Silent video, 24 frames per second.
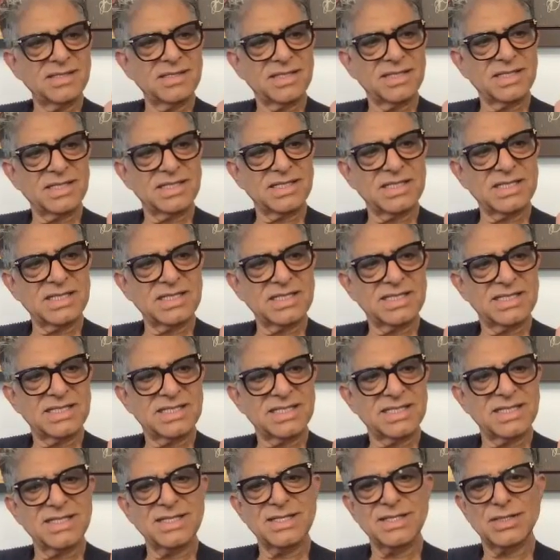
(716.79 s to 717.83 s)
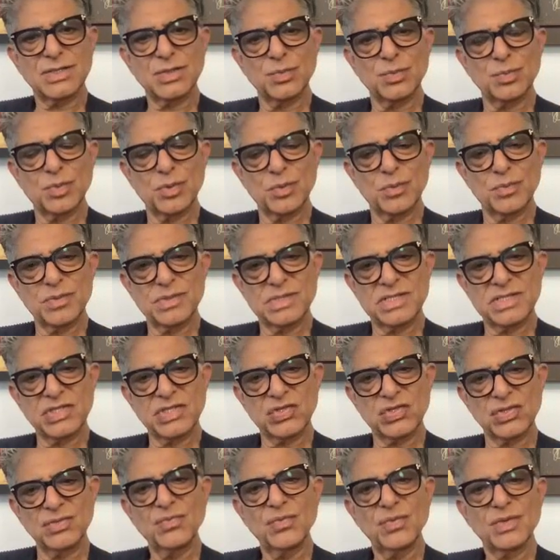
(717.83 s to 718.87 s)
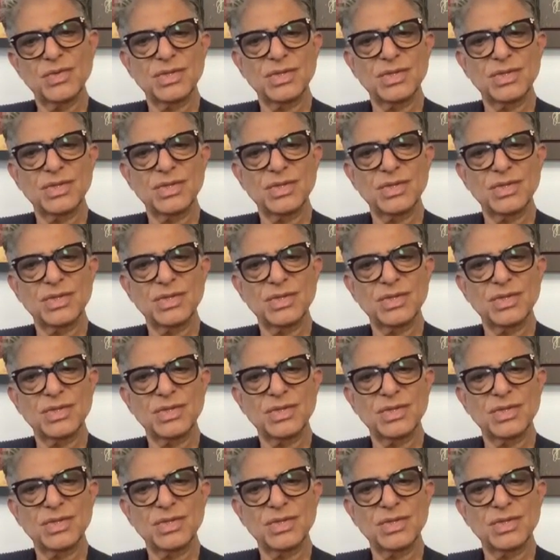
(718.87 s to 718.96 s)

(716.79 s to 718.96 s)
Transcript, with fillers: it exists in superposition